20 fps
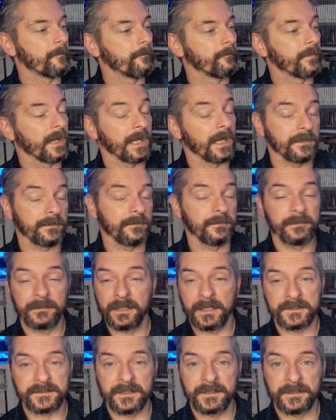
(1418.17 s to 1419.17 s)

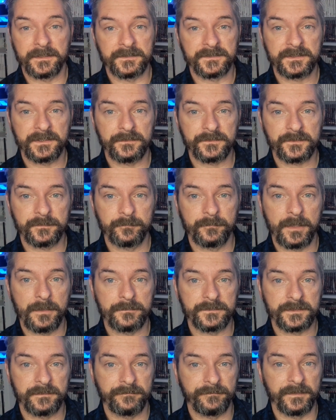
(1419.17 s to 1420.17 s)
Like I said, there's still some
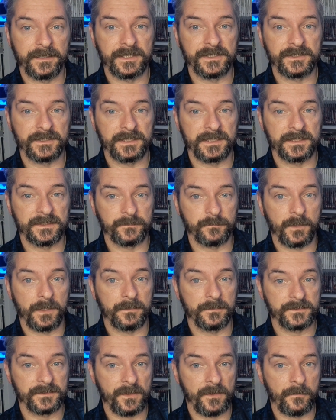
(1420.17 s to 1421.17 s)
modes to finish in it as
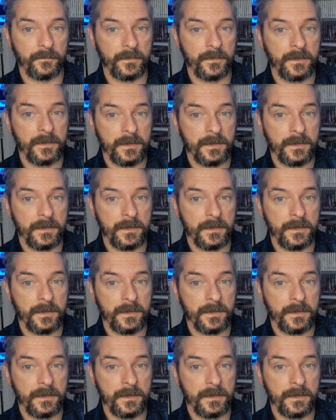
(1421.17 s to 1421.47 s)
well, so